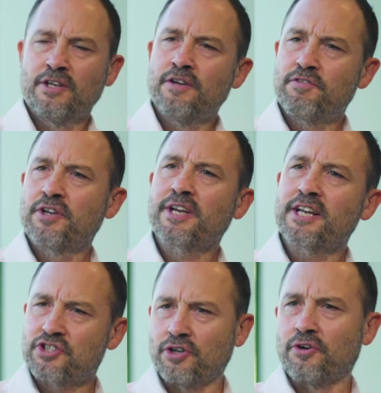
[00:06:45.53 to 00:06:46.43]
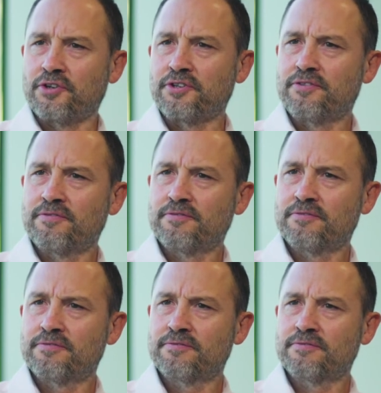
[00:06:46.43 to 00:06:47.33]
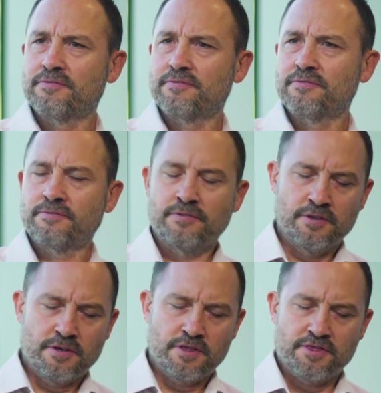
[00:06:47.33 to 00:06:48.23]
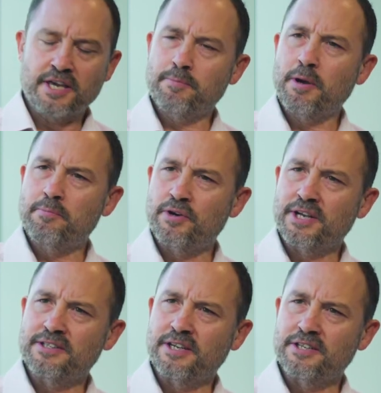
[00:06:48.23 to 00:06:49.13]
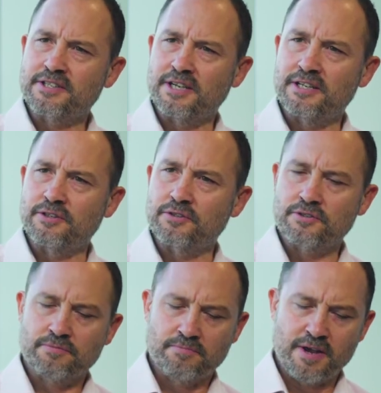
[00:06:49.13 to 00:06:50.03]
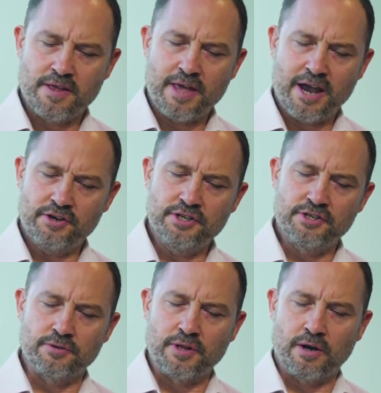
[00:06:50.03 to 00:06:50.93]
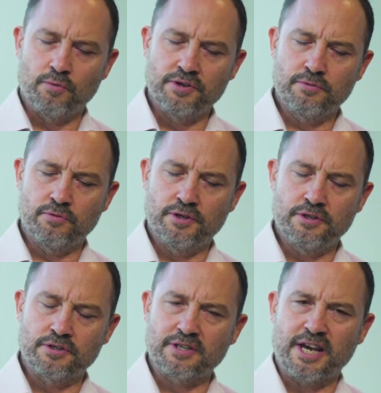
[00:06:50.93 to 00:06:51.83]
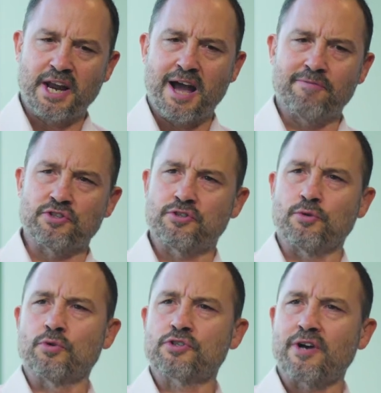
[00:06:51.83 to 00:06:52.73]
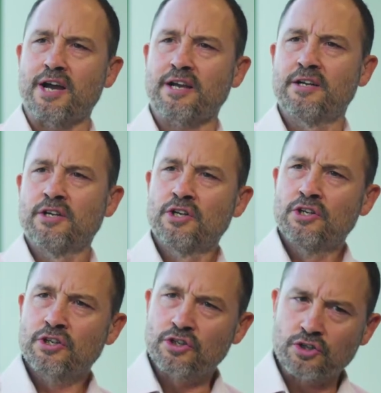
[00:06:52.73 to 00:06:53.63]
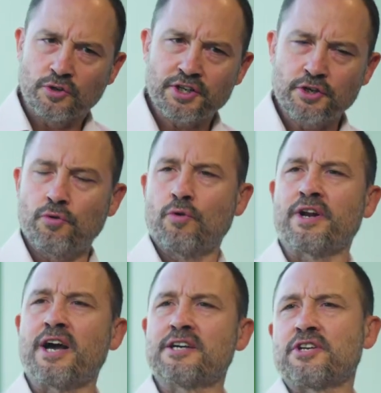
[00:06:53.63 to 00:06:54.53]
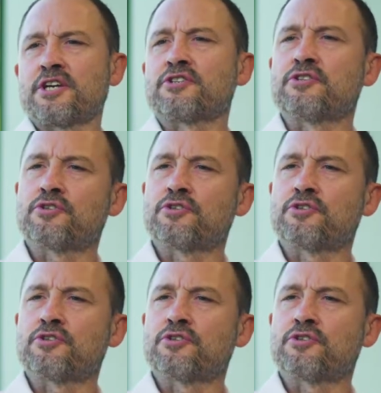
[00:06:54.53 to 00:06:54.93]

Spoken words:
If you're gonna get started, think about breaking down your silos. And how do you do that? What do you kind of have as a talk track? Go into your organization and